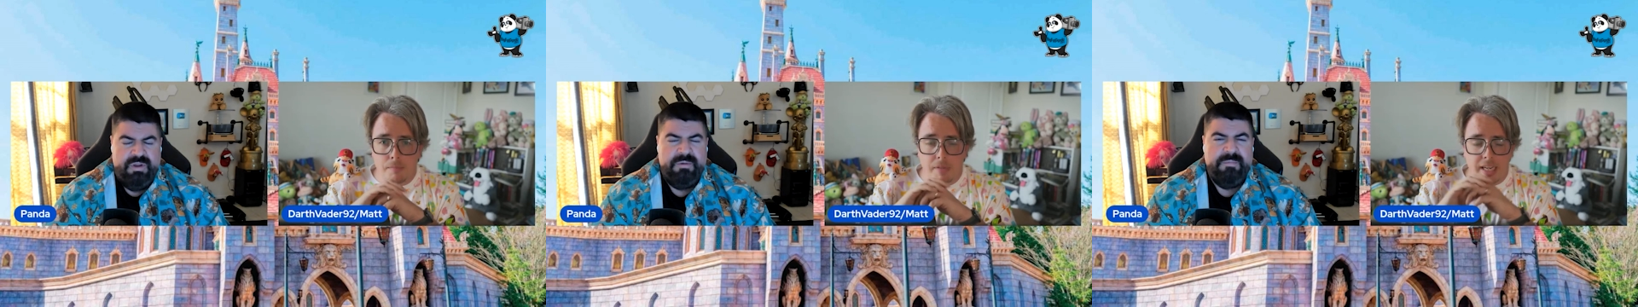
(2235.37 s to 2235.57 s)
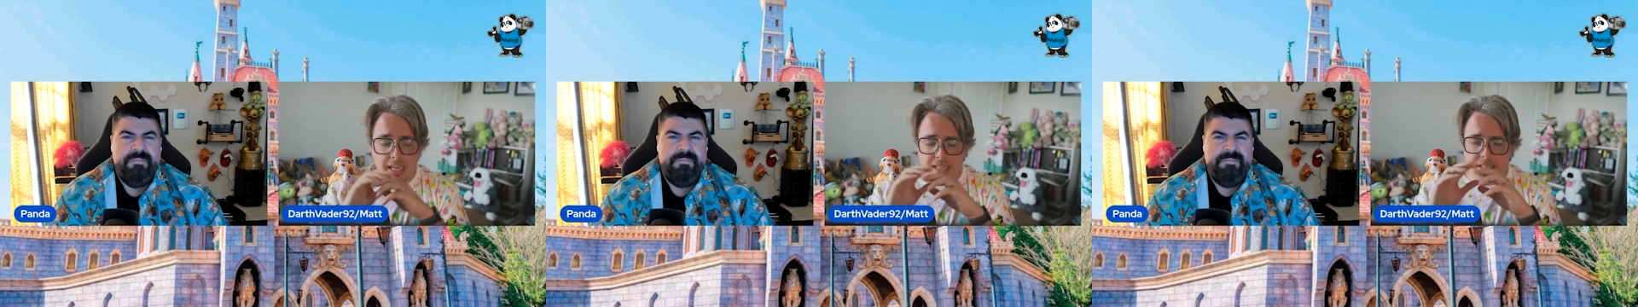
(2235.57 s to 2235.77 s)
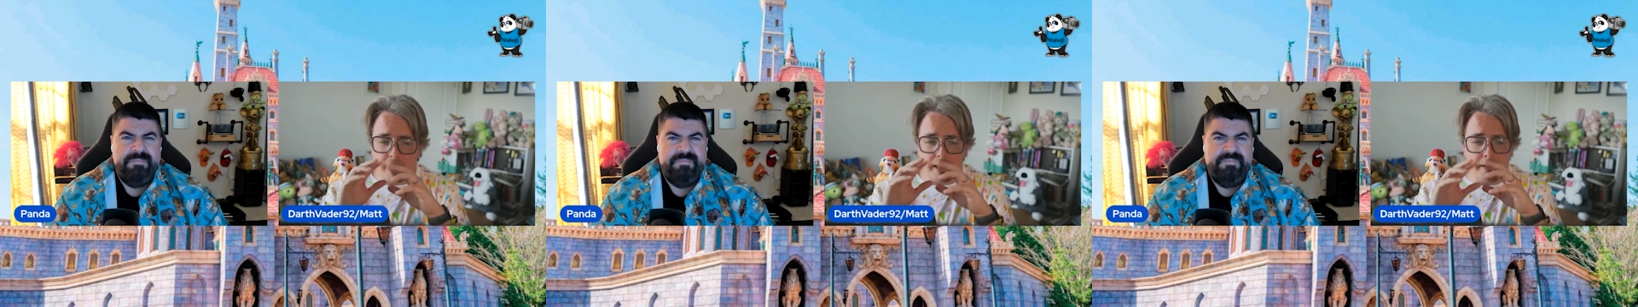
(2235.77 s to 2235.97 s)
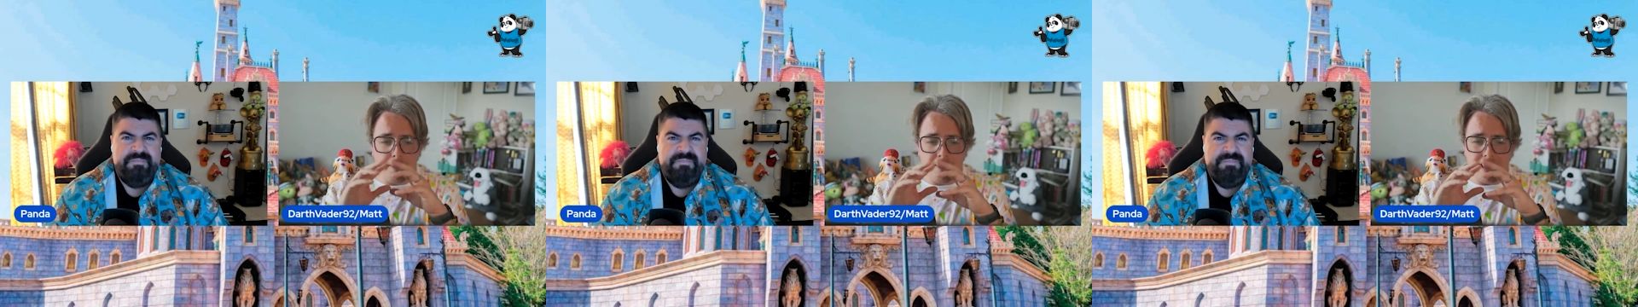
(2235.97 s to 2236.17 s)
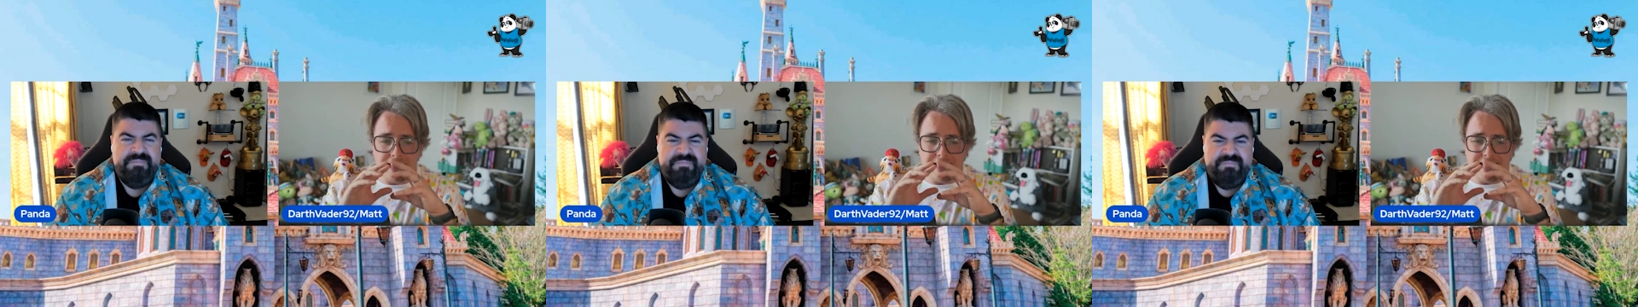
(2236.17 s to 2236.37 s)
Speaker 1: He's got a
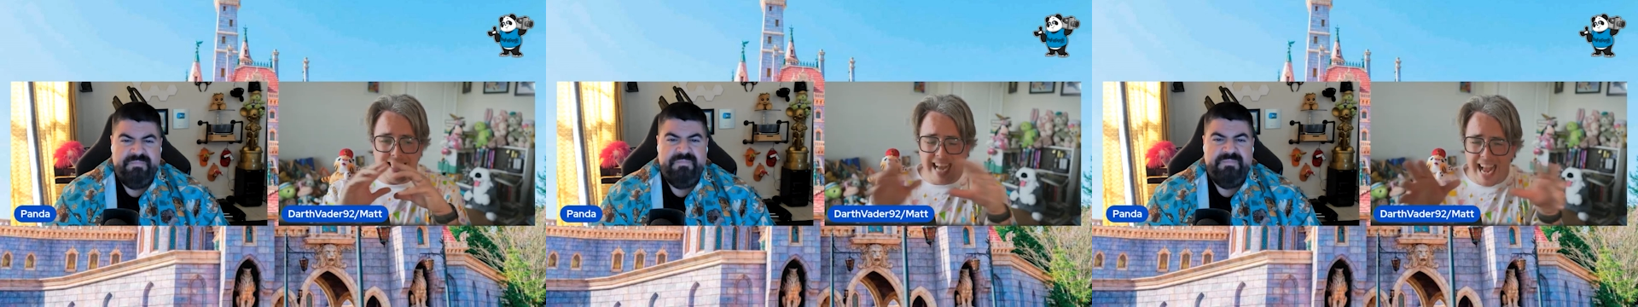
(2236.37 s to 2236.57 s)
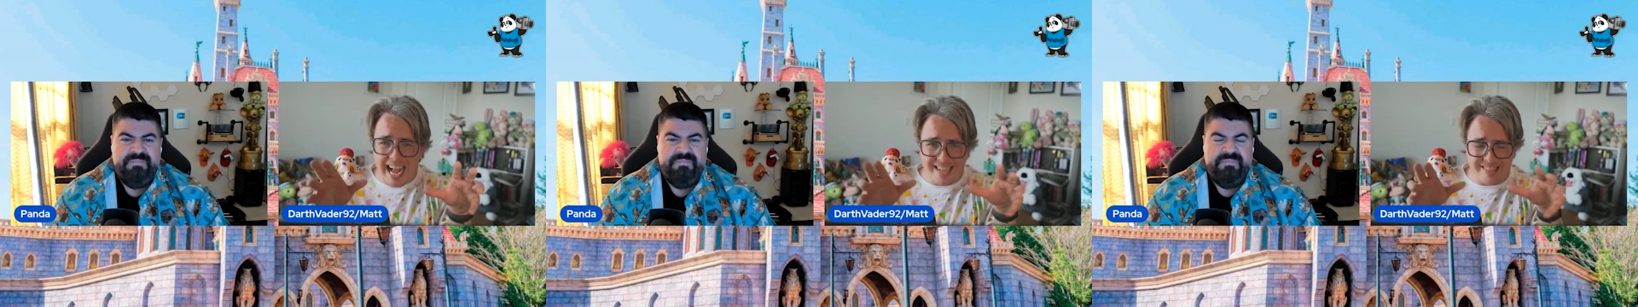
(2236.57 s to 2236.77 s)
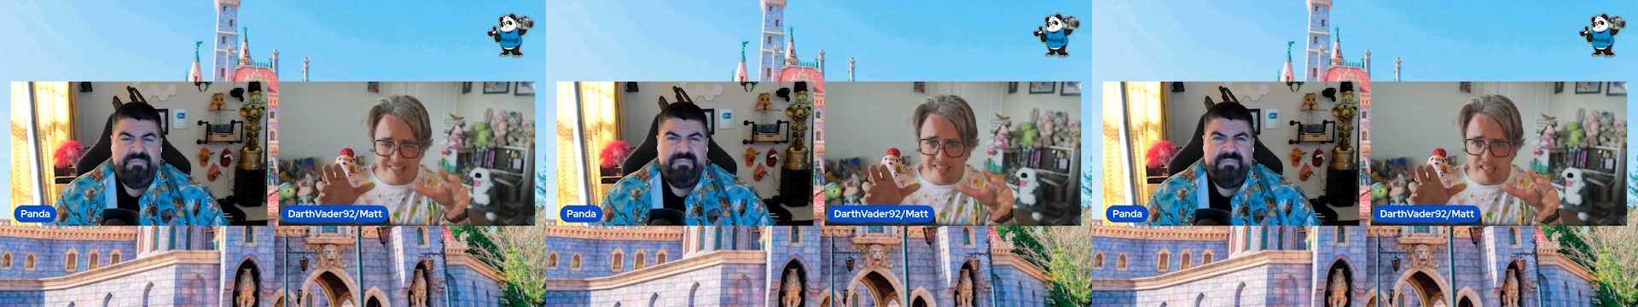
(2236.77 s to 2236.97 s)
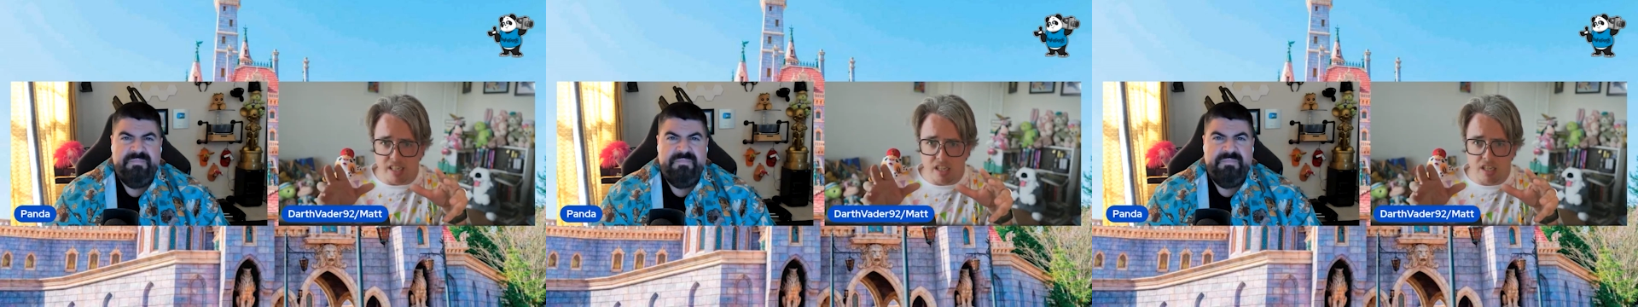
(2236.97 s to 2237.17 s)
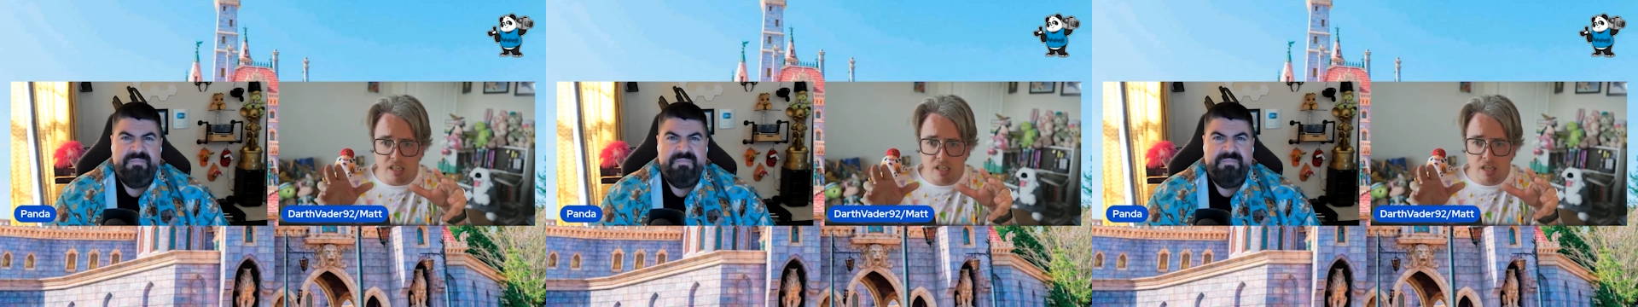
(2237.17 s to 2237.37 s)

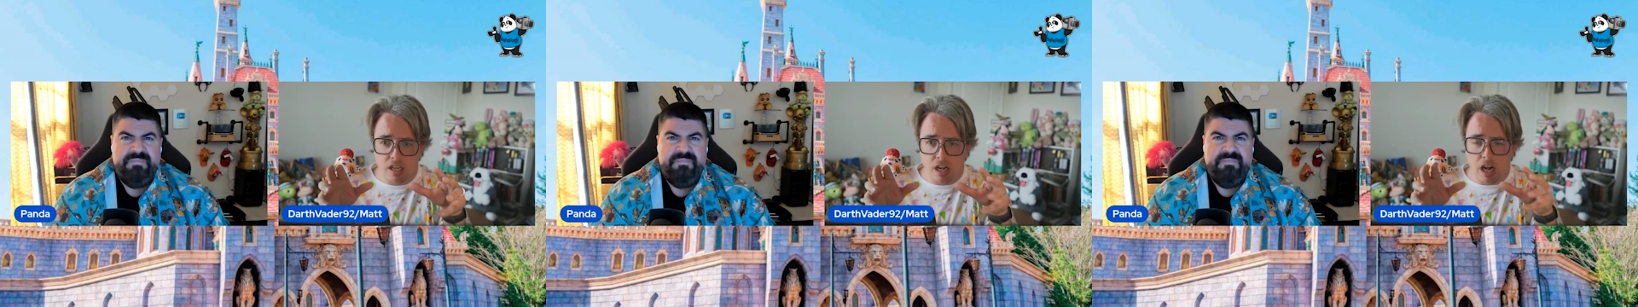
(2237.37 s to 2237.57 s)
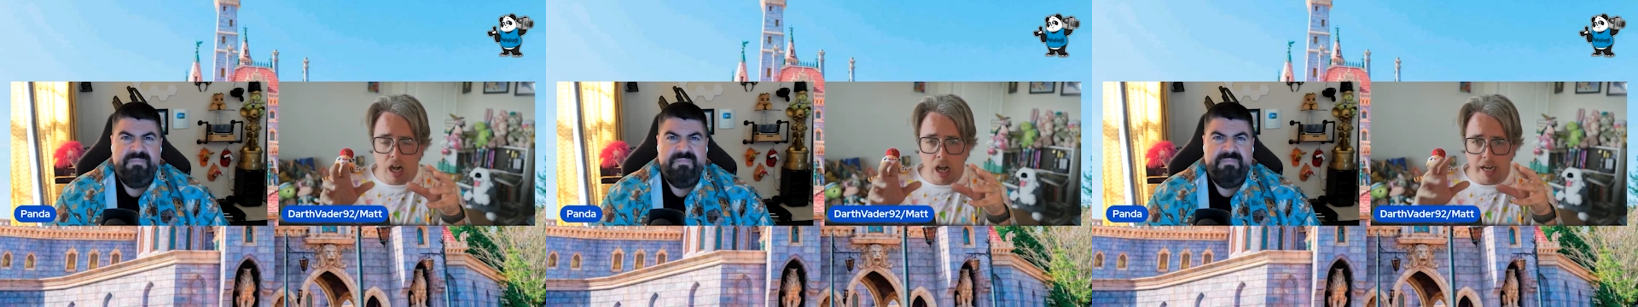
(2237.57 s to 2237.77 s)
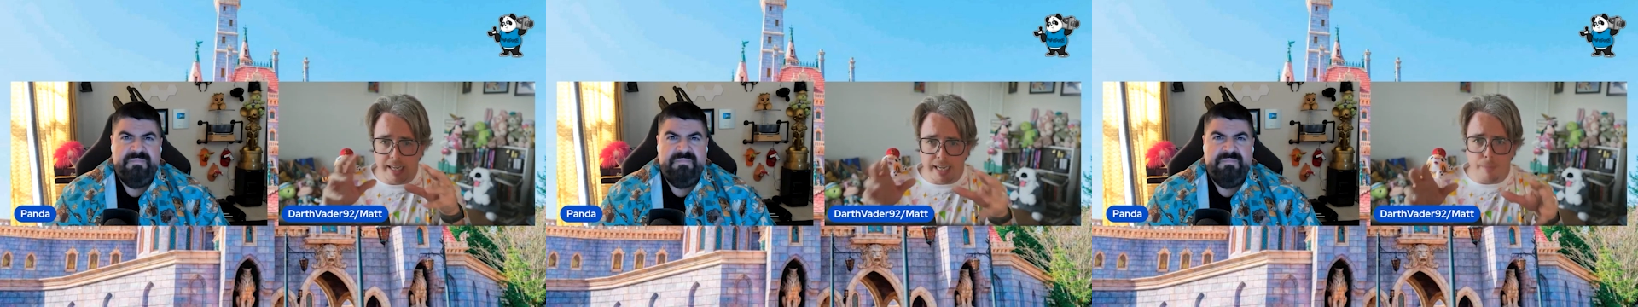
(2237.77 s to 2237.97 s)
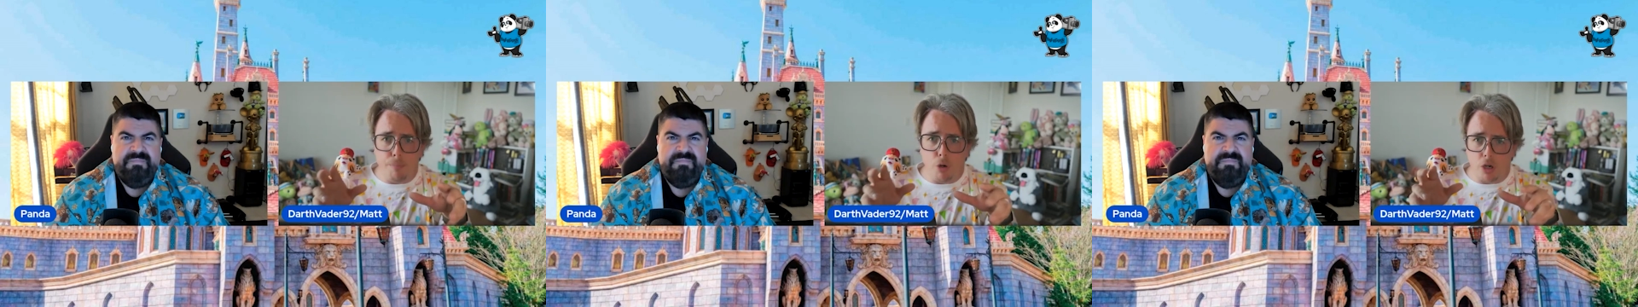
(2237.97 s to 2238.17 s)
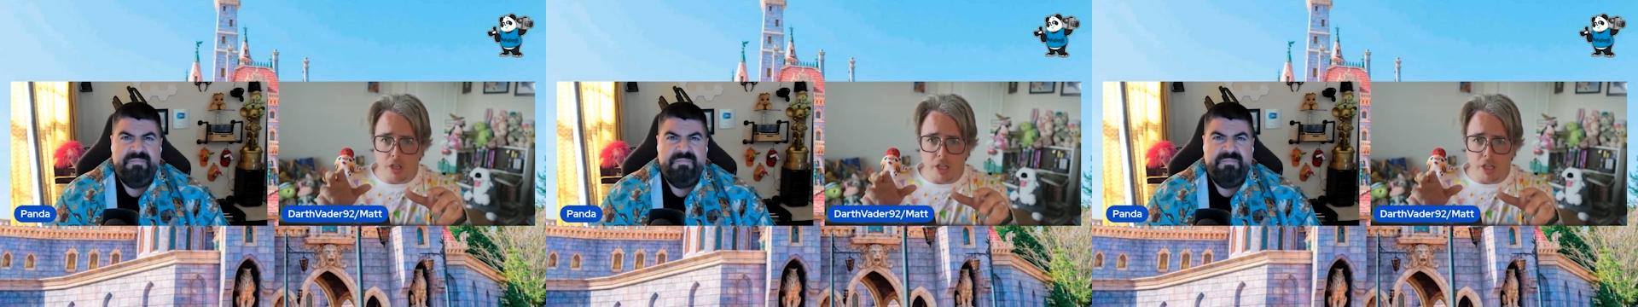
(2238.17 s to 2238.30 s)
fantastic ebook